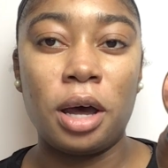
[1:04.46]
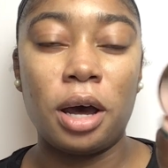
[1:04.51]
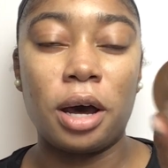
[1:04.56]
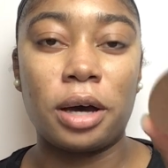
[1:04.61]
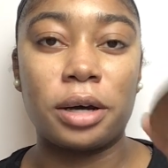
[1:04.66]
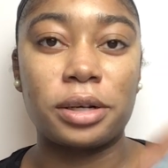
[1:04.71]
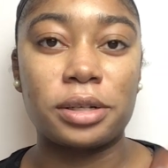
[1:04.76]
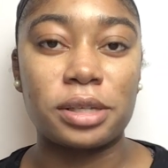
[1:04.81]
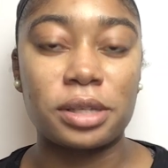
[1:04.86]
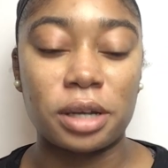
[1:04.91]

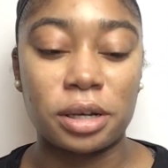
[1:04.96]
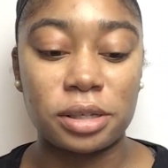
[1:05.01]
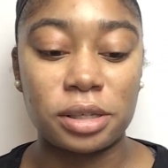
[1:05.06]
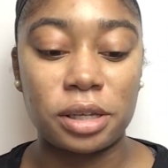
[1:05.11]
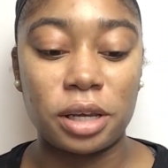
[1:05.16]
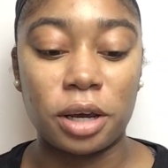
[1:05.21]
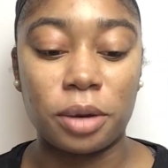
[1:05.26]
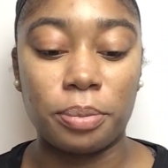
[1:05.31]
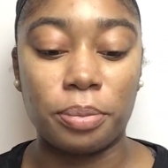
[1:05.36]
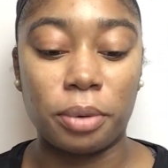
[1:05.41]

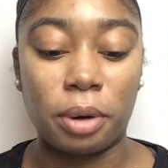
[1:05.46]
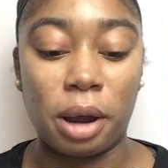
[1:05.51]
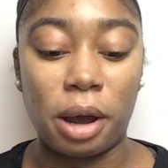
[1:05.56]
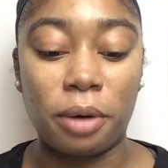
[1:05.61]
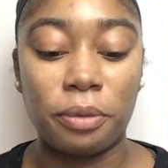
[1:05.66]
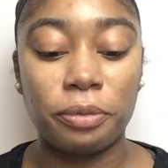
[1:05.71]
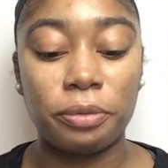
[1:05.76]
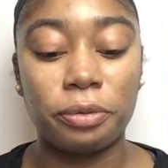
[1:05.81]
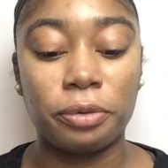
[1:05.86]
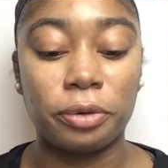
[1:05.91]
Anastasia Brow
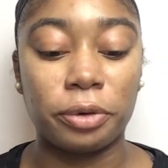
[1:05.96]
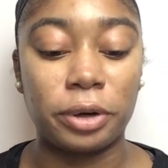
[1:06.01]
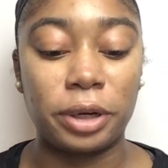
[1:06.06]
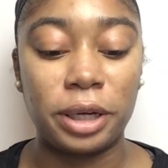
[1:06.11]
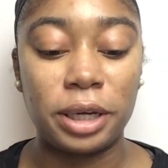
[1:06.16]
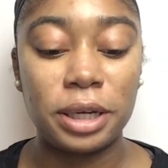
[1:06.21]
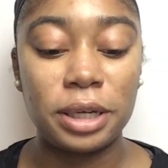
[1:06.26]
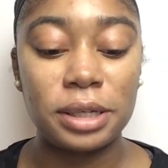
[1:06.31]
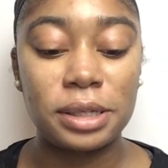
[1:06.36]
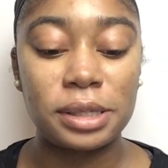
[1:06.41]

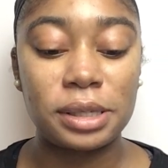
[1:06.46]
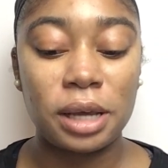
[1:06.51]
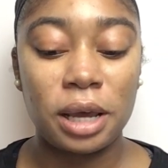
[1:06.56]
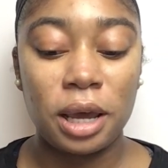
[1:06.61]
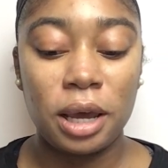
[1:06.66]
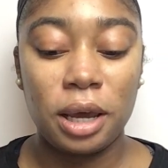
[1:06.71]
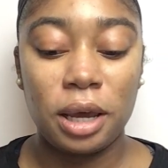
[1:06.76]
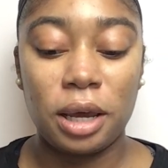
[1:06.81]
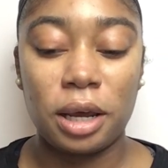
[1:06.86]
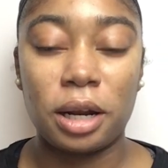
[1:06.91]
Freeze,
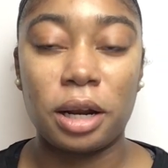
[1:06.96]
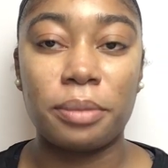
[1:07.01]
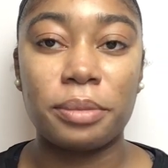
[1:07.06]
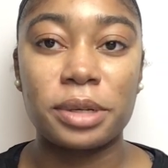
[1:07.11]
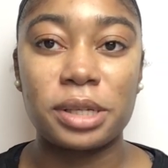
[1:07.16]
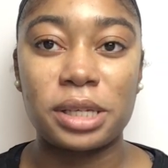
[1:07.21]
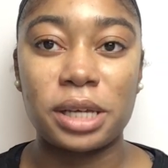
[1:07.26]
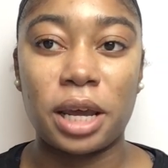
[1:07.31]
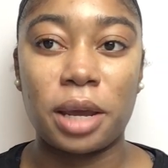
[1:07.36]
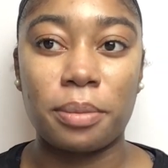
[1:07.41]
and I'm gonna
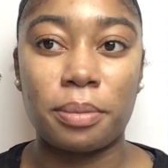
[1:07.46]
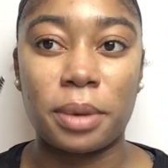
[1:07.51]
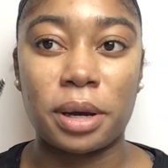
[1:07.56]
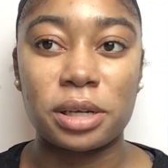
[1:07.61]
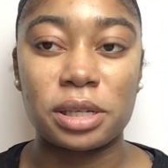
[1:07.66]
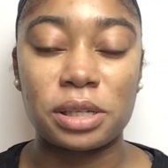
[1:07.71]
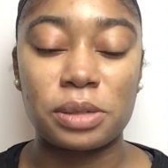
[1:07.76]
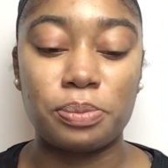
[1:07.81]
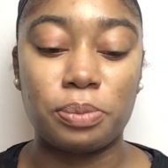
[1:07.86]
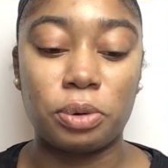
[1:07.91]
take my
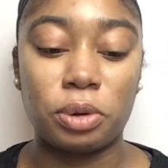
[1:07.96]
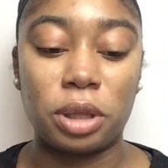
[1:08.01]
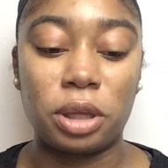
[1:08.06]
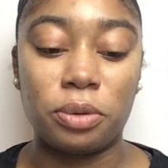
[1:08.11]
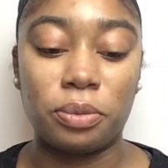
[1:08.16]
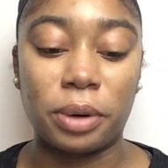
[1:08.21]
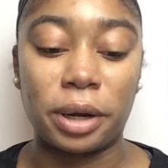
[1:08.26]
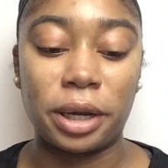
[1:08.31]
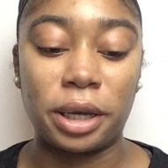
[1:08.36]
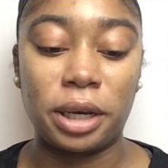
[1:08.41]
spoolie
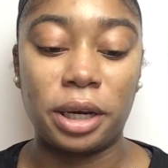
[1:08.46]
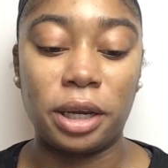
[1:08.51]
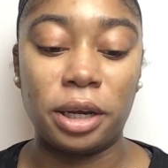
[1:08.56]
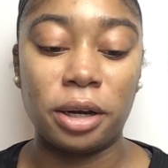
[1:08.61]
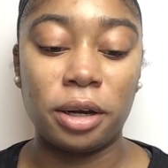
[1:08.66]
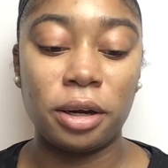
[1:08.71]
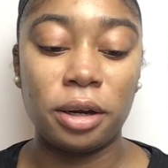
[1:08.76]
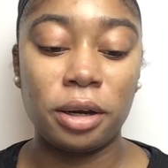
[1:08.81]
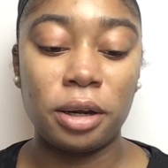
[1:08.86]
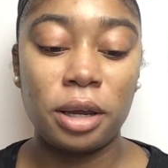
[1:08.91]
right
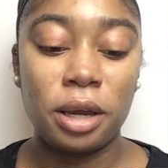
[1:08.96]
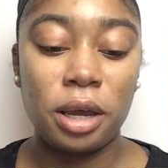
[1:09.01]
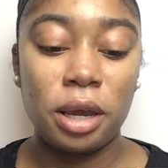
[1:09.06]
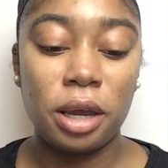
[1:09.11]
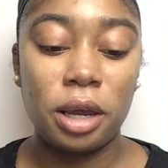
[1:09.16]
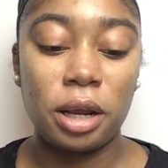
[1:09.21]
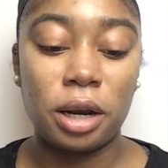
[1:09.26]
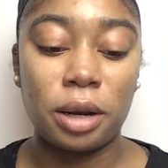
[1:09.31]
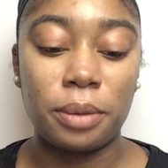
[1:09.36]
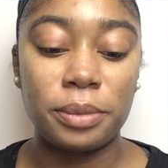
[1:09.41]
here,
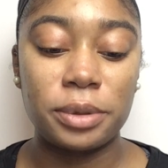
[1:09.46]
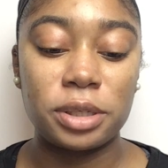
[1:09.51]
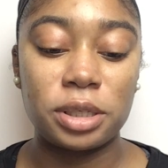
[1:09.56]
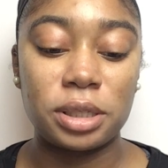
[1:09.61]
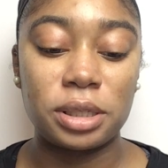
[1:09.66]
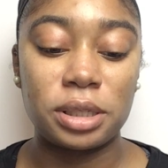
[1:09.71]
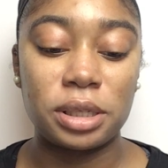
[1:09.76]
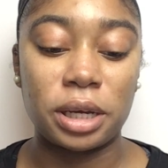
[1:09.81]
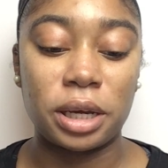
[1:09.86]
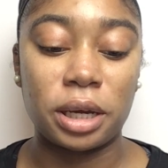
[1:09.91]
and I'm gonna
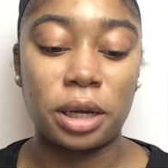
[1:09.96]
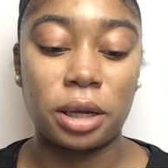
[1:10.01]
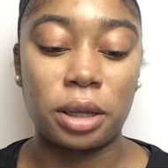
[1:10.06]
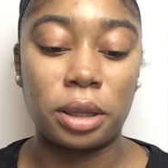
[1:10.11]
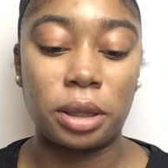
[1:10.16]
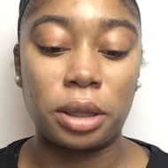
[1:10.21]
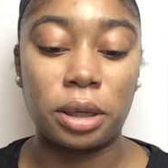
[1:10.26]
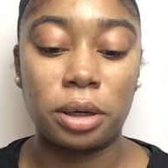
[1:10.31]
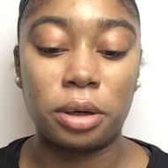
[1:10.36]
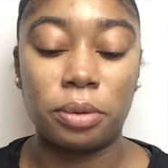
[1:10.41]
just take a
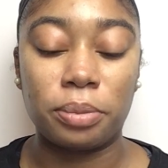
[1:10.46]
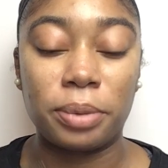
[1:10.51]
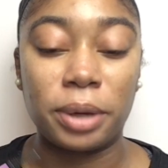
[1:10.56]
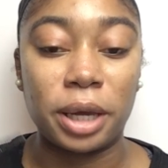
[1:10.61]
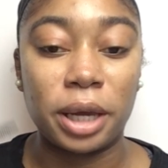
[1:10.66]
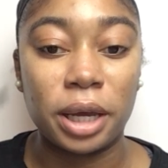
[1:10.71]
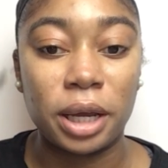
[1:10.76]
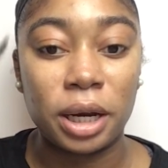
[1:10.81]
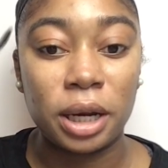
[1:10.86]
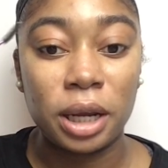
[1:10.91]
little
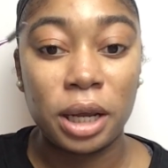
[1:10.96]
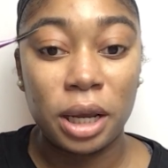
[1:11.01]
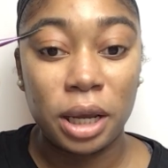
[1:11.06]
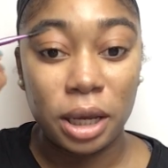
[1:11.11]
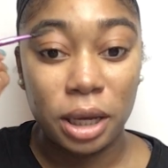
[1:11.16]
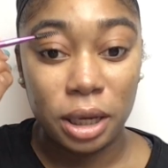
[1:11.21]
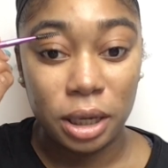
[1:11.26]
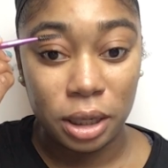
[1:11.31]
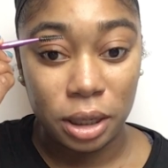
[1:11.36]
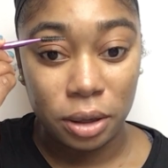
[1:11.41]
bit
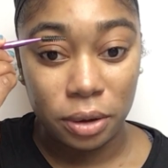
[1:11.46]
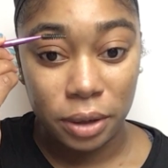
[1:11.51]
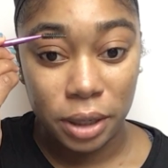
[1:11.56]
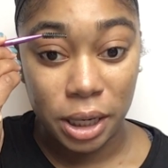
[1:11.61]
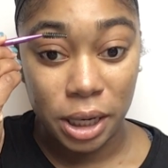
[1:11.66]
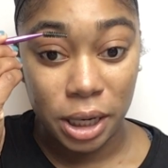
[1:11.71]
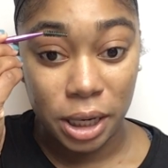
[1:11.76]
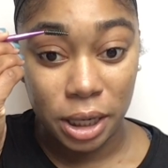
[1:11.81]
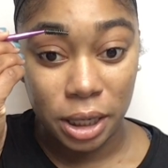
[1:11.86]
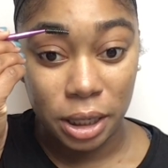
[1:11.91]
and go
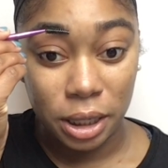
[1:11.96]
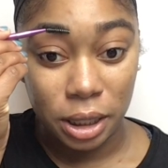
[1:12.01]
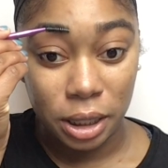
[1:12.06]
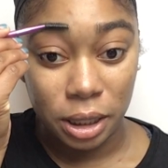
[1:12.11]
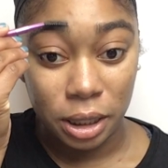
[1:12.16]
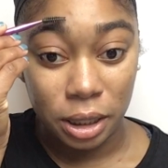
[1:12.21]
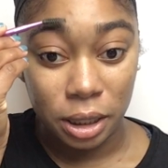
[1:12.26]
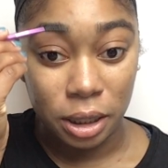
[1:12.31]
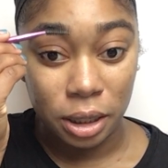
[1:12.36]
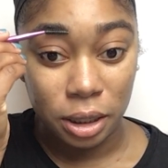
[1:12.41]
ahead
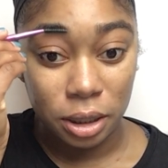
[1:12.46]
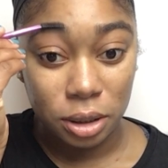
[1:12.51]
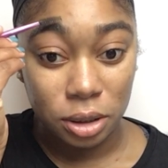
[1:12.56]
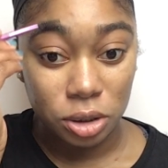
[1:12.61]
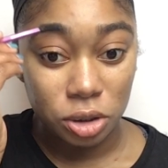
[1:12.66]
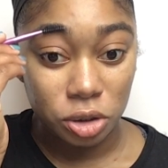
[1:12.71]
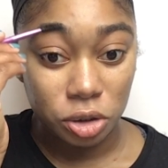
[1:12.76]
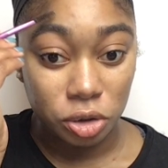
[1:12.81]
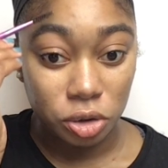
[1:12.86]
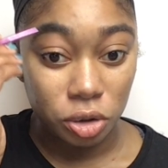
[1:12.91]
and
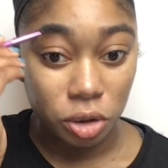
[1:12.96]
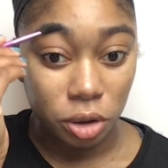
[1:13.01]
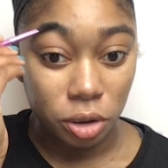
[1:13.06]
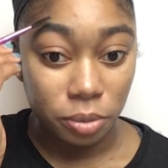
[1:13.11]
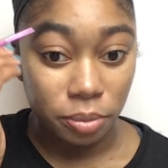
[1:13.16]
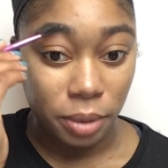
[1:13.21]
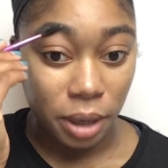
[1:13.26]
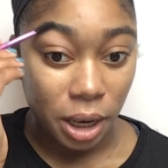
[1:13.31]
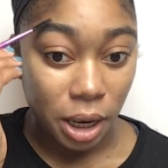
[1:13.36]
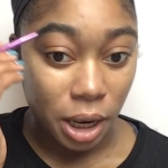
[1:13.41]
stroke
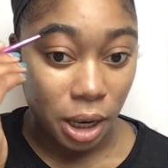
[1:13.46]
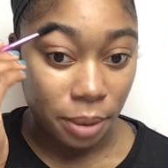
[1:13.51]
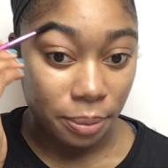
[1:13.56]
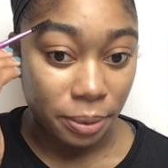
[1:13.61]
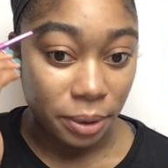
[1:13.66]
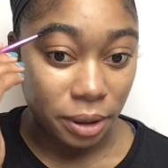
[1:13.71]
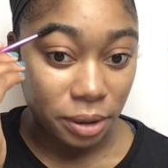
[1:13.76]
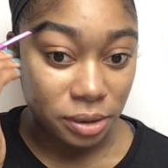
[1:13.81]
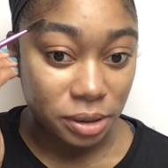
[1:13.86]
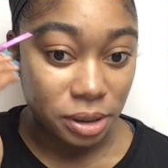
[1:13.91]
my
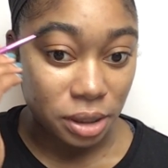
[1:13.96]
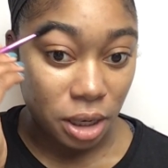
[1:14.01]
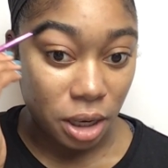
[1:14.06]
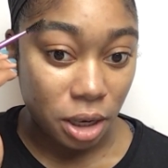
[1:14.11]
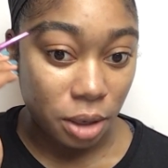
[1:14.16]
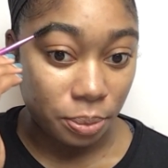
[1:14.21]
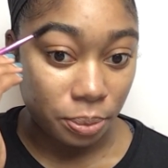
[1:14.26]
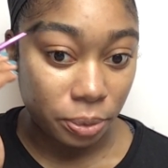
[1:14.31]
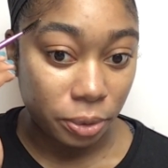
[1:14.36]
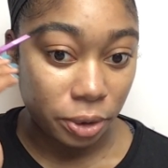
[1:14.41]
eyebrows
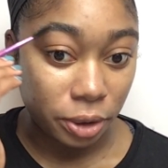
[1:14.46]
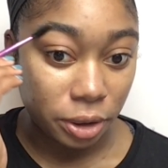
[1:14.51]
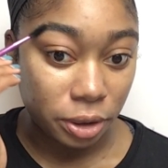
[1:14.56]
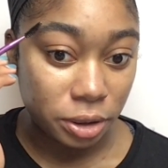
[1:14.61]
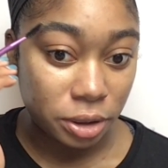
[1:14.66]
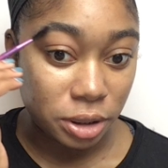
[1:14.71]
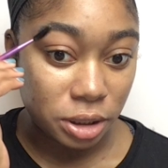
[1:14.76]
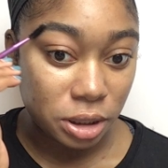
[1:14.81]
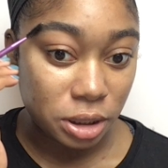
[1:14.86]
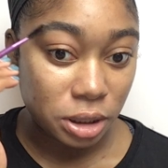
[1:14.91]

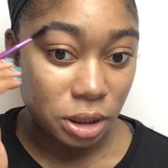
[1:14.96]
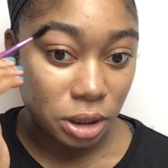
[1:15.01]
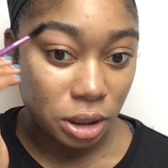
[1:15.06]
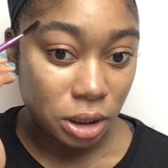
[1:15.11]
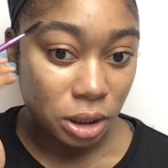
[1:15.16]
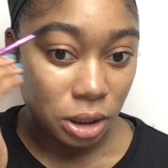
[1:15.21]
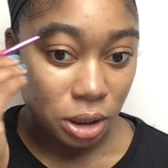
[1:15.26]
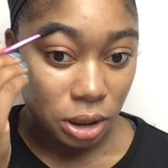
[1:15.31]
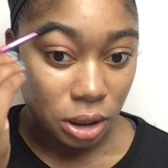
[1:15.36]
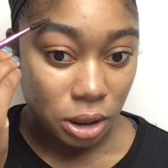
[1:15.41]
upwards
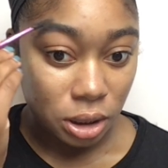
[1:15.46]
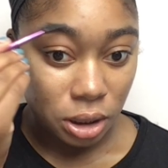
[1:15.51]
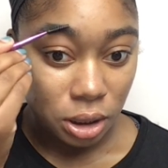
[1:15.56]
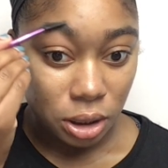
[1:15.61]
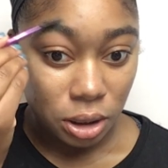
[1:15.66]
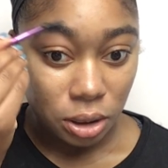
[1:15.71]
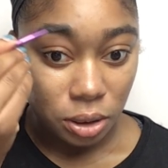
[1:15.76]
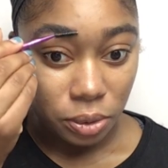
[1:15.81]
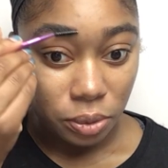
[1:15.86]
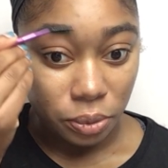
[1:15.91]

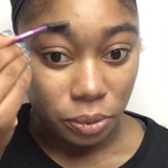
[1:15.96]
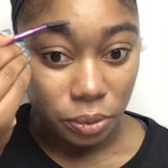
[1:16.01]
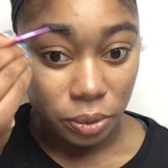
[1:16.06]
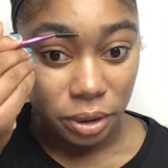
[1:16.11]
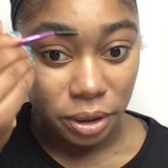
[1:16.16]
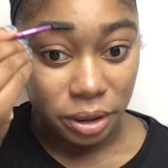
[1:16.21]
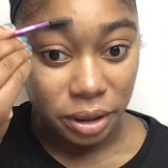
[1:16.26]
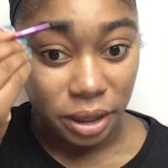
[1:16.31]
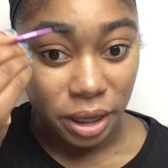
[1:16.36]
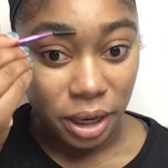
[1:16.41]

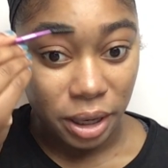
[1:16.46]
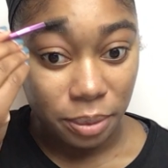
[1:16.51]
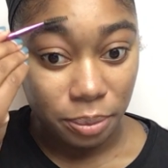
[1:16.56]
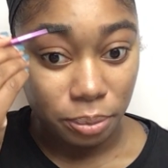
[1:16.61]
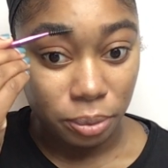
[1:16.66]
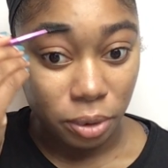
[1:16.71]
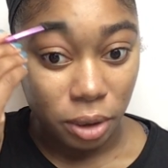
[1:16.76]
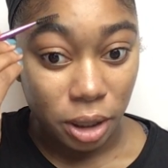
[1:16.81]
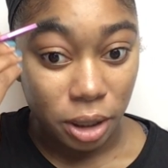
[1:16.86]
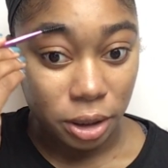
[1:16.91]
with that
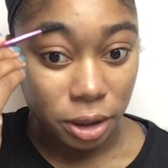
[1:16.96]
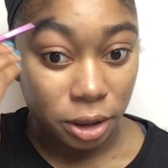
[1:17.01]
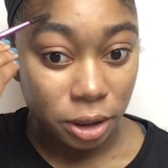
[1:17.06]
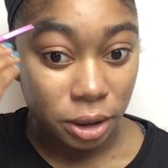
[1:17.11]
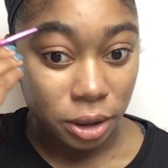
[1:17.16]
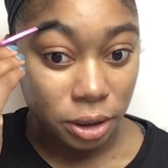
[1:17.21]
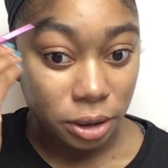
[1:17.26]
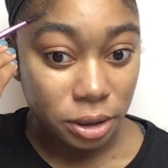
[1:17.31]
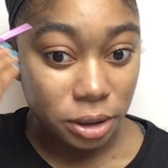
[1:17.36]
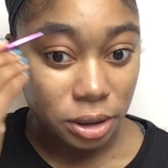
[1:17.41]

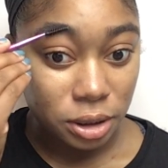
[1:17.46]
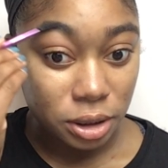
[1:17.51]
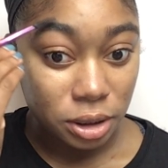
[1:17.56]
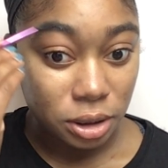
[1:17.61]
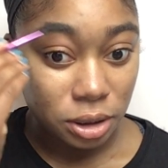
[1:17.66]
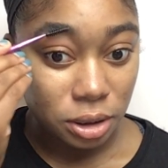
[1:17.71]
product.